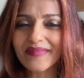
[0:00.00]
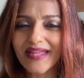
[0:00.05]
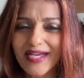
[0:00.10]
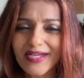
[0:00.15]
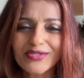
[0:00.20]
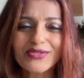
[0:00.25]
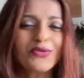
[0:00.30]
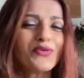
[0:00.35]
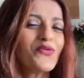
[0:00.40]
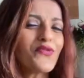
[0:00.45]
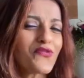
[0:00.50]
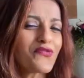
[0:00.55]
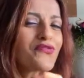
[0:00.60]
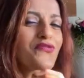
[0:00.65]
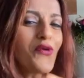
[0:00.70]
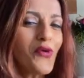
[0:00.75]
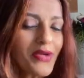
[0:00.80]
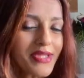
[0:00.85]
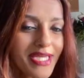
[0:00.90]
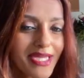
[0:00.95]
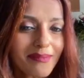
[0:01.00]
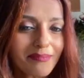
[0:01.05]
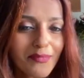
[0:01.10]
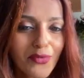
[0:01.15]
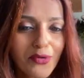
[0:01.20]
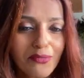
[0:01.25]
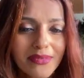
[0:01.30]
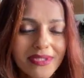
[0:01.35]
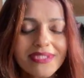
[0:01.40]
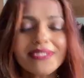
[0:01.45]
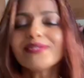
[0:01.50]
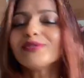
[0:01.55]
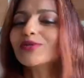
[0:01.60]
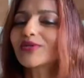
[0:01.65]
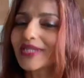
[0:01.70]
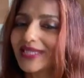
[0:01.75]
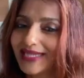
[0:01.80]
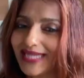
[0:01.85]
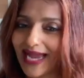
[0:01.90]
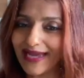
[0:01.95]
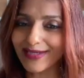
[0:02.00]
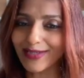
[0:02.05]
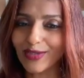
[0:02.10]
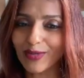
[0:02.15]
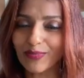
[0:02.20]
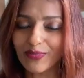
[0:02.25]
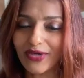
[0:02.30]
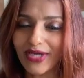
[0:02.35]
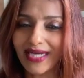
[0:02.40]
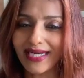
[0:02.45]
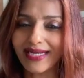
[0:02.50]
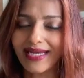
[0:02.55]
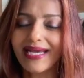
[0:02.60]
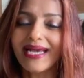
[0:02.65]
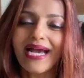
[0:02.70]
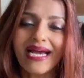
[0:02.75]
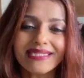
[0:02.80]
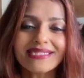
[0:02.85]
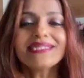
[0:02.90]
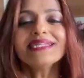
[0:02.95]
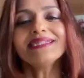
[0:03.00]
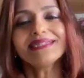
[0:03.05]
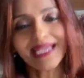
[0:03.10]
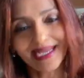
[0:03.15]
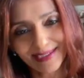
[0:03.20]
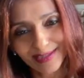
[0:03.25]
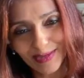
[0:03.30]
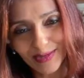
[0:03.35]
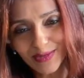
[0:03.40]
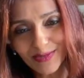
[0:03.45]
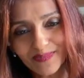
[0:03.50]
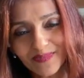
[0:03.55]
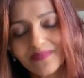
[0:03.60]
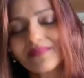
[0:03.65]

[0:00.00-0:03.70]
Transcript: So for that moment, you can thank your brain and say, thank you.